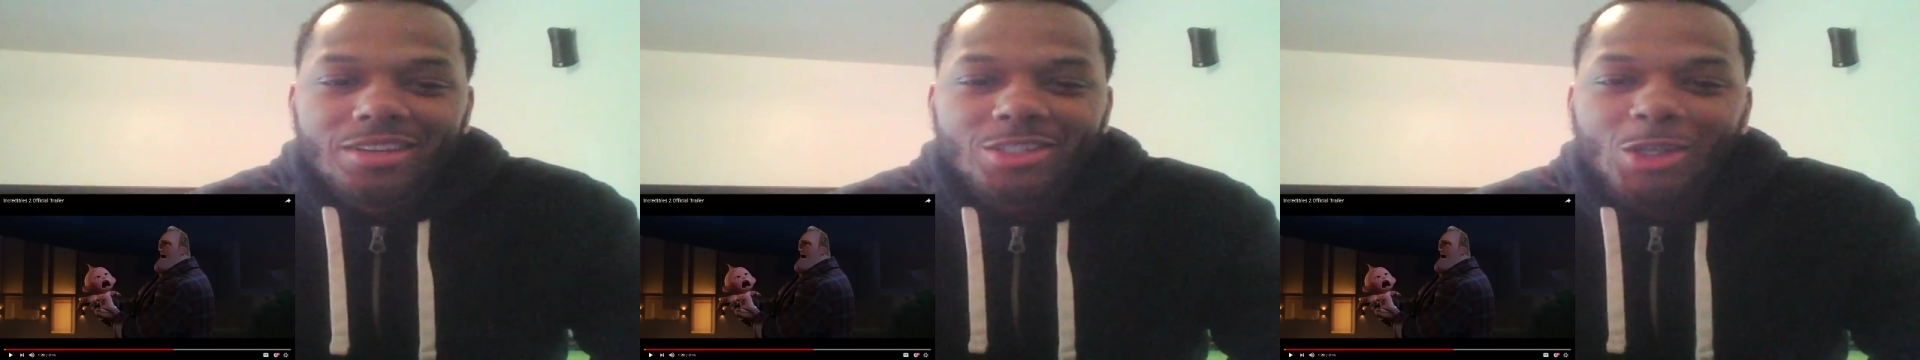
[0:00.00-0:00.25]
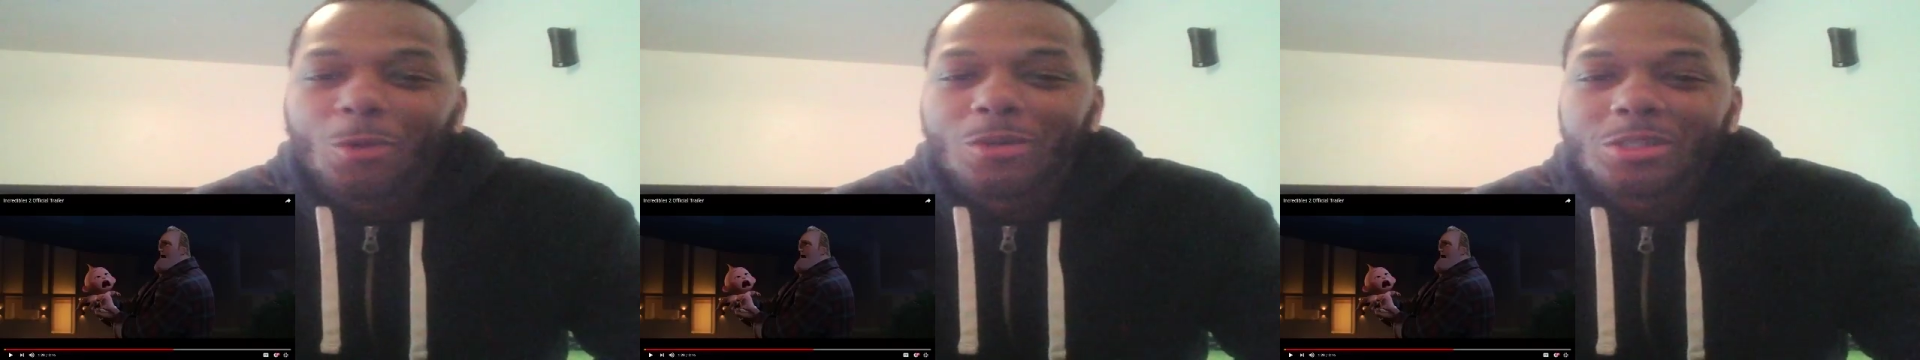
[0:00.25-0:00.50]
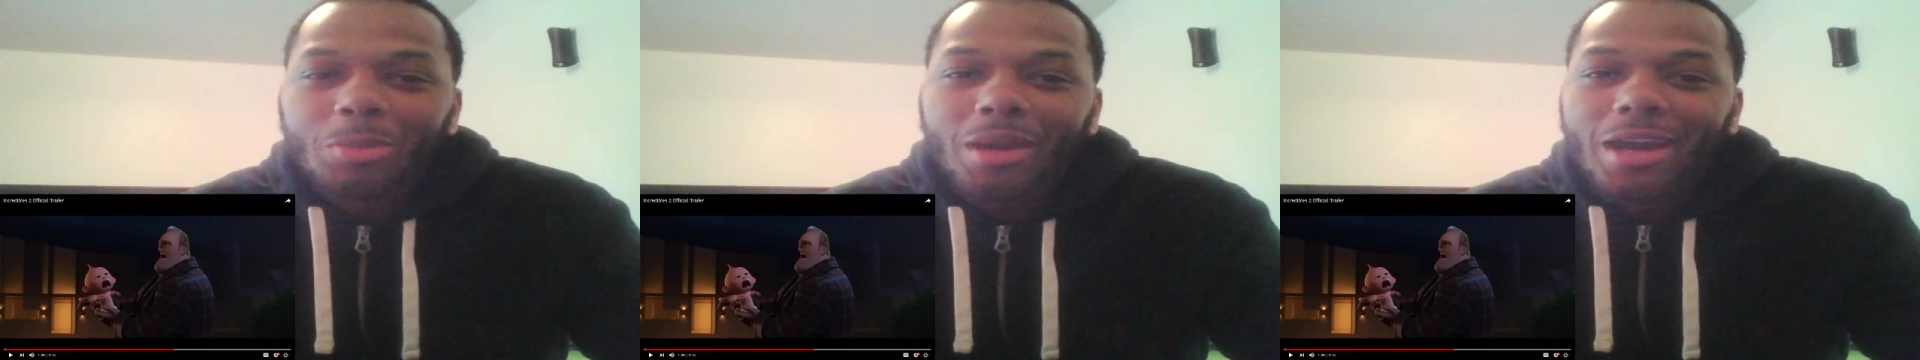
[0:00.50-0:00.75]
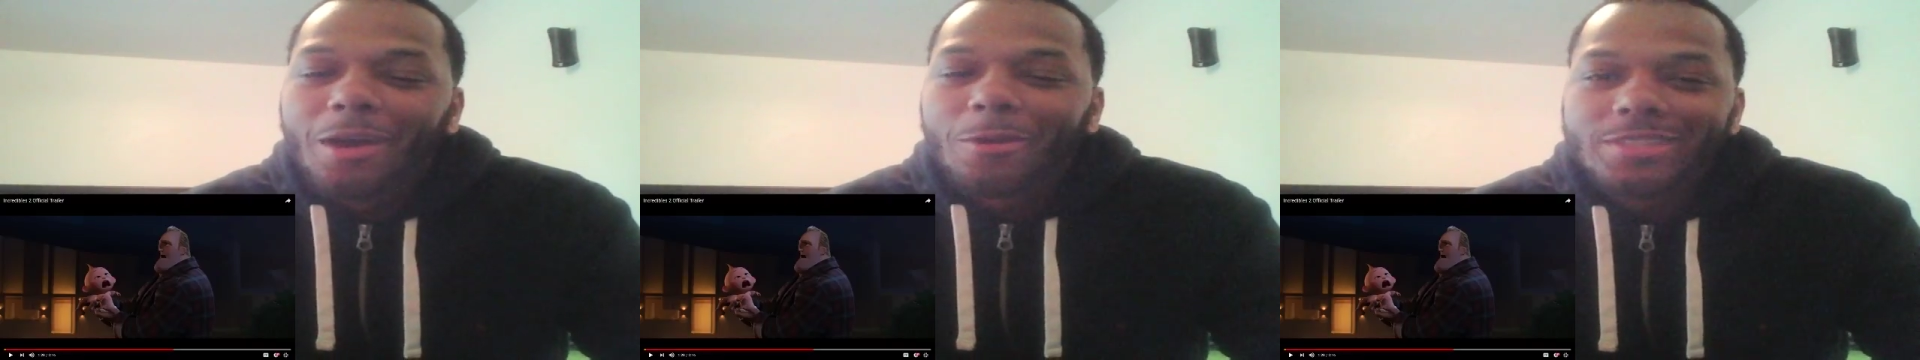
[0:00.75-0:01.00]
show his
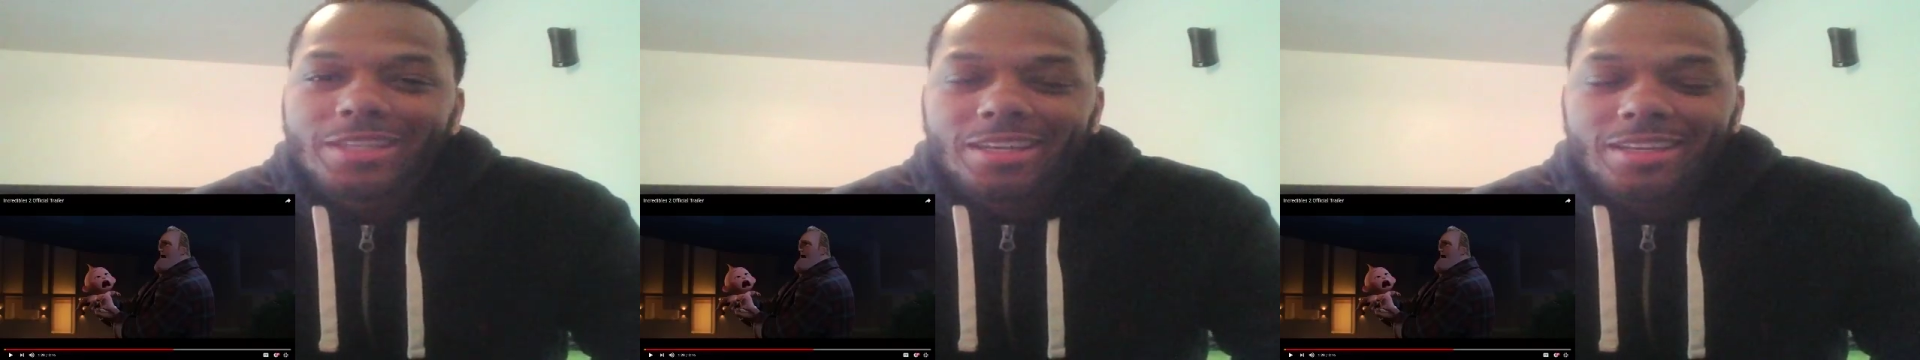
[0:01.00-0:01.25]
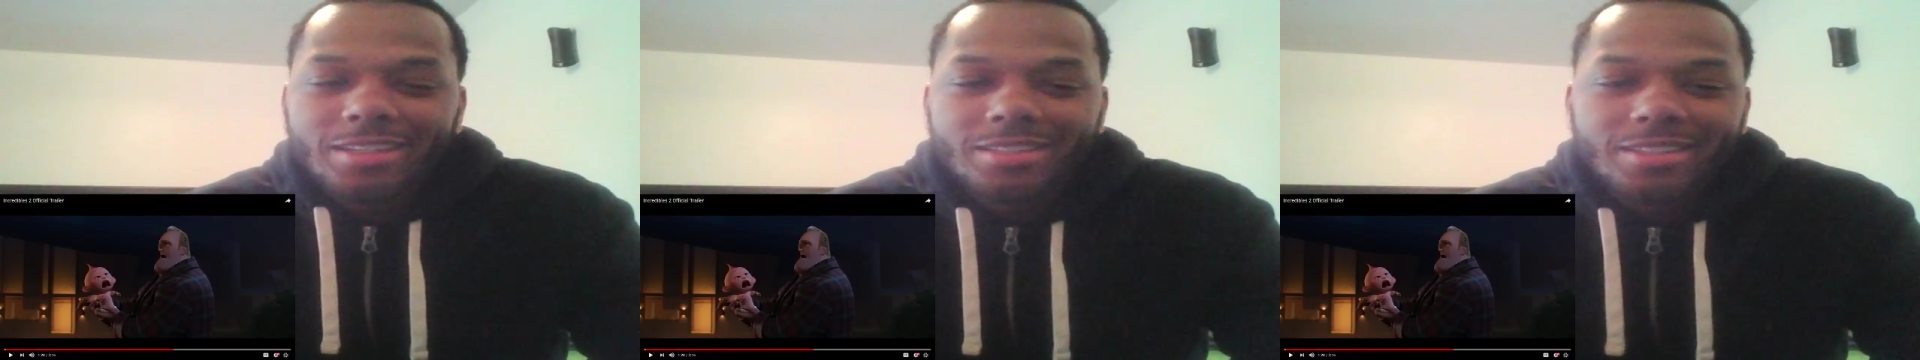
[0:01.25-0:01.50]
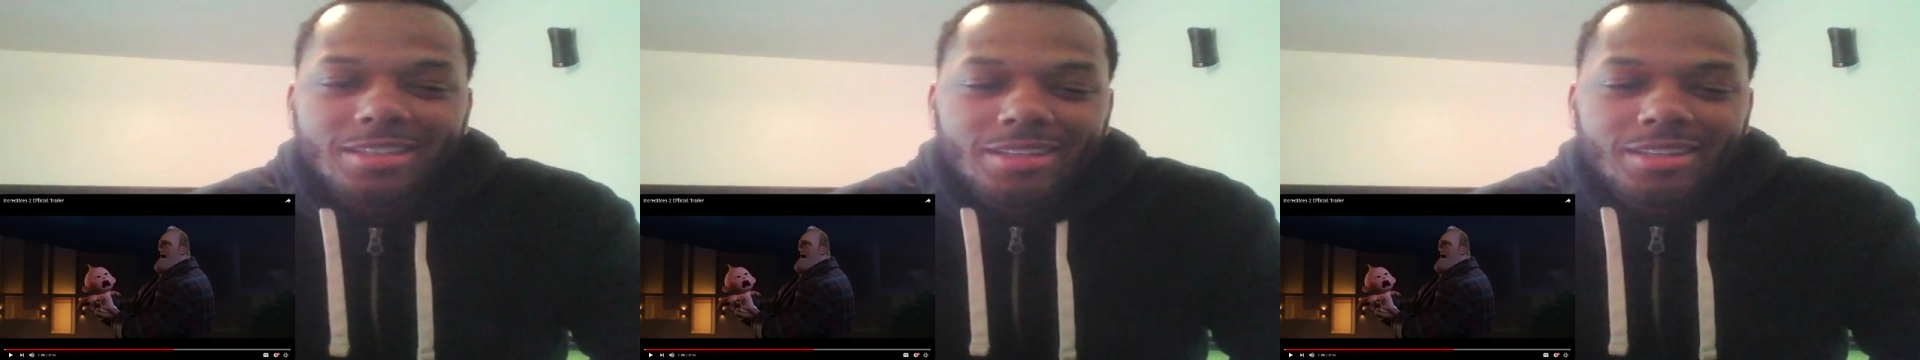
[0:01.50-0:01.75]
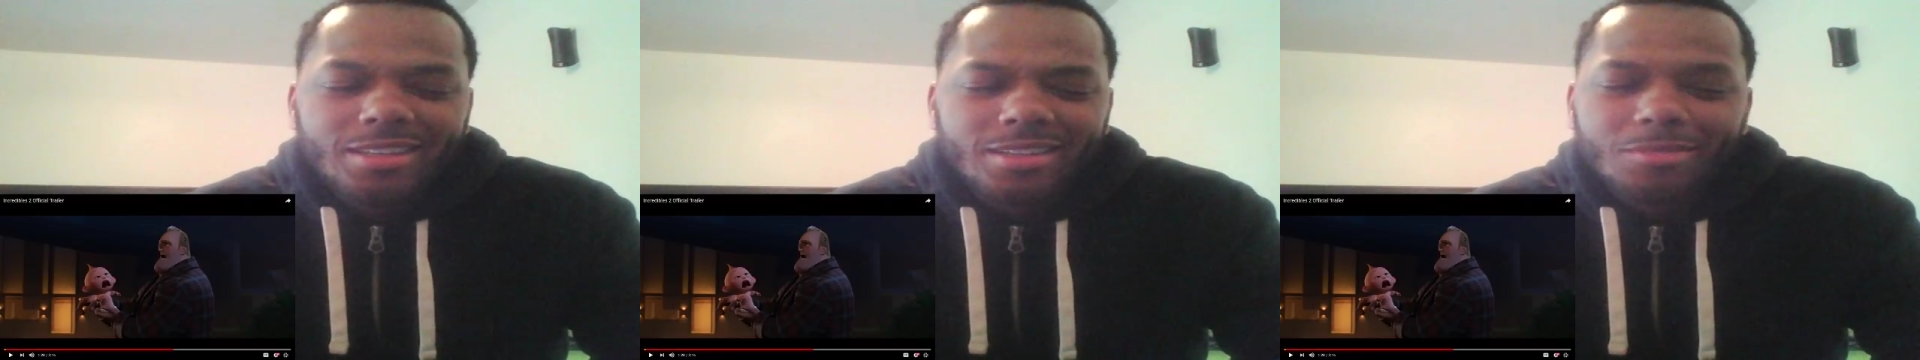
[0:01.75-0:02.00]
powers, I guess.
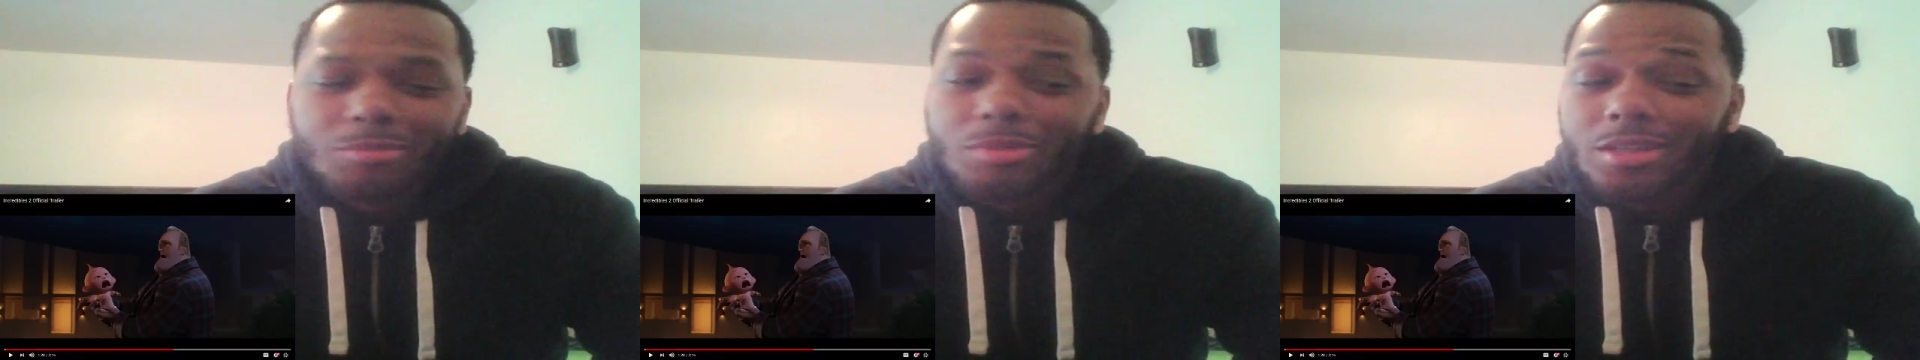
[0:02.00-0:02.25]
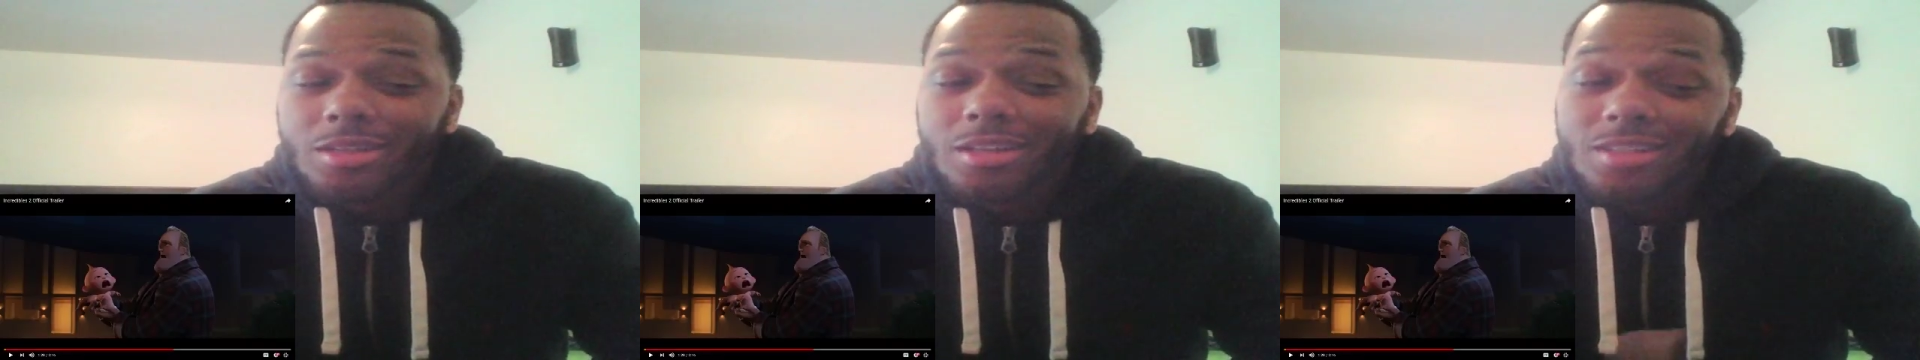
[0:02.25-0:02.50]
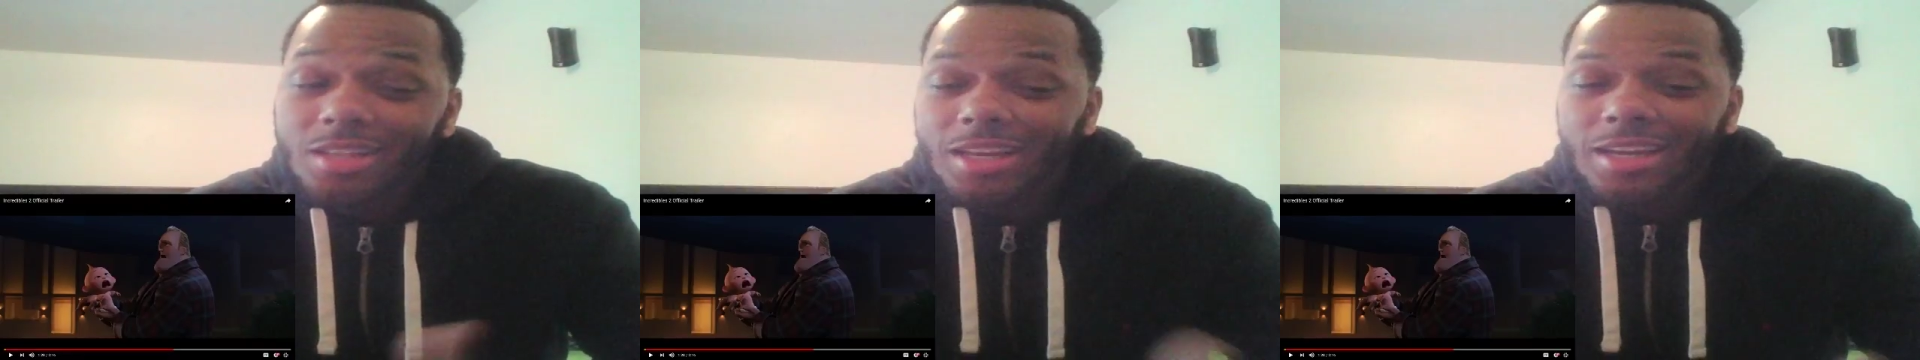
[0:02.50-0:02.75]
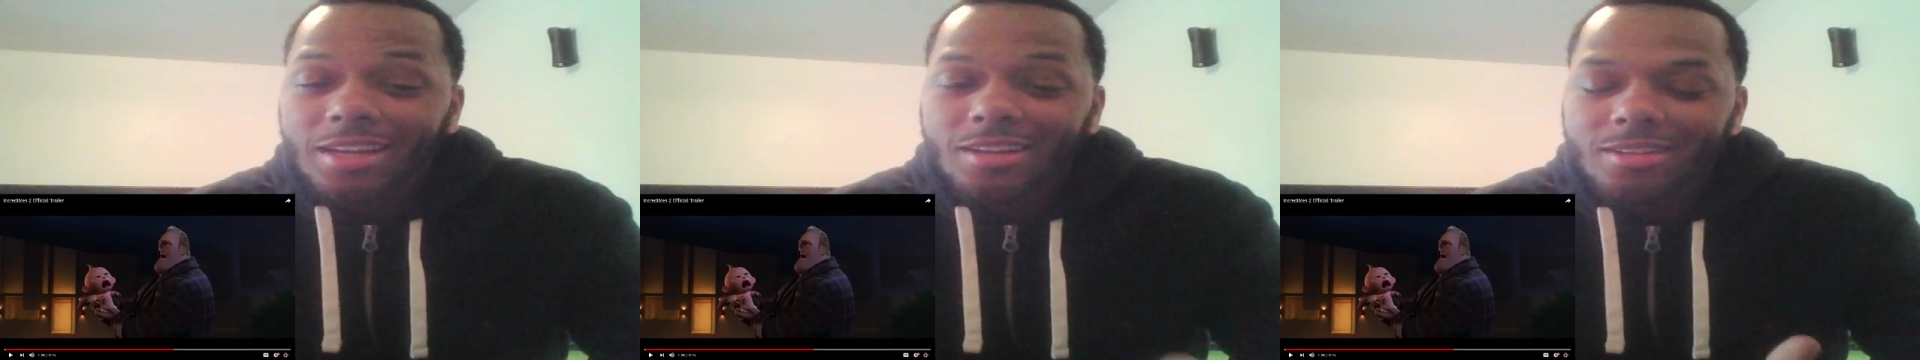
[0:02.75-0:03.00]
But it looked
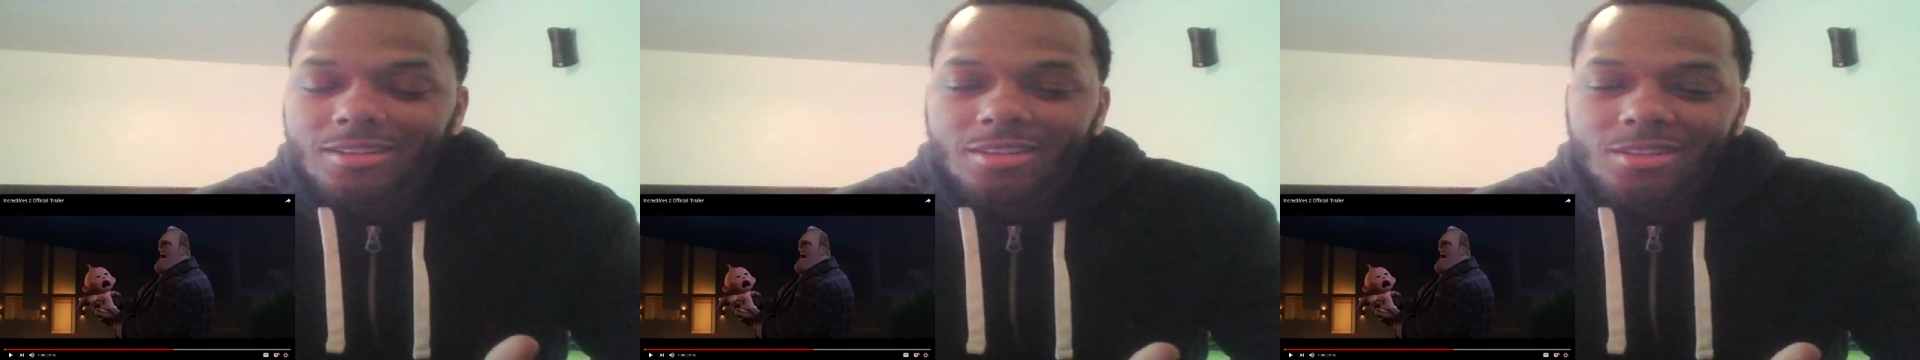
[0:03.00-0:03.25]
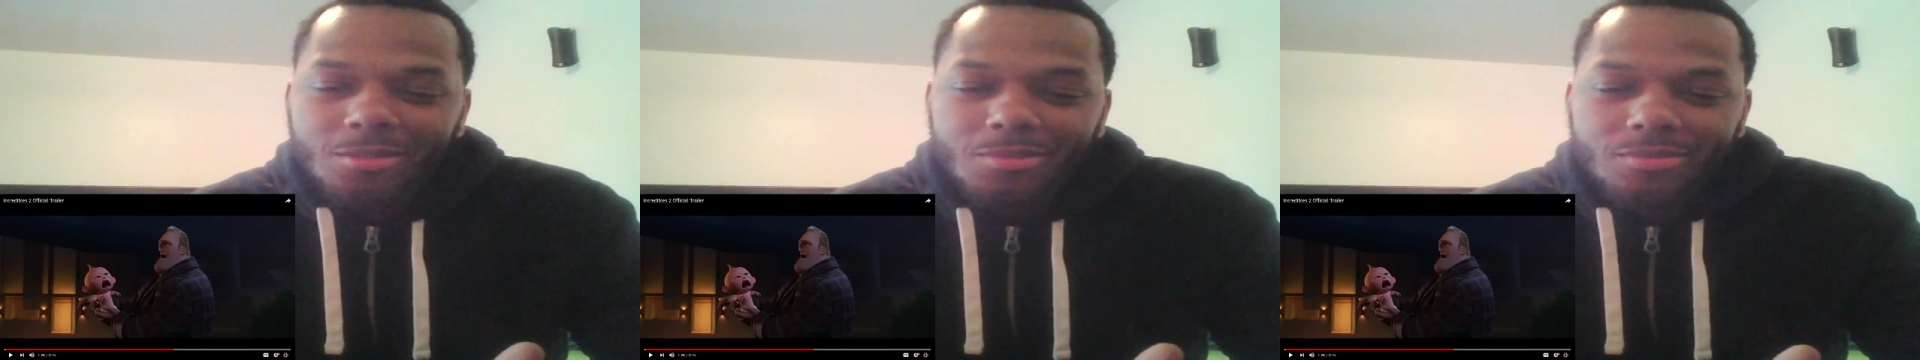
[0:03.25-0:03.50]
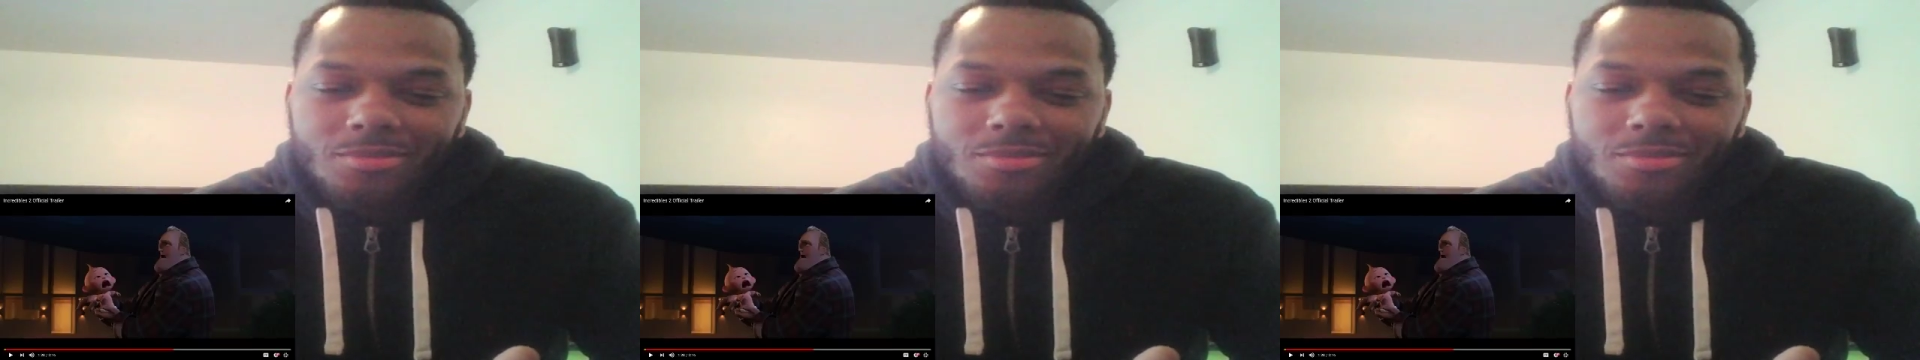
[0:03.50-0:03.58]
like I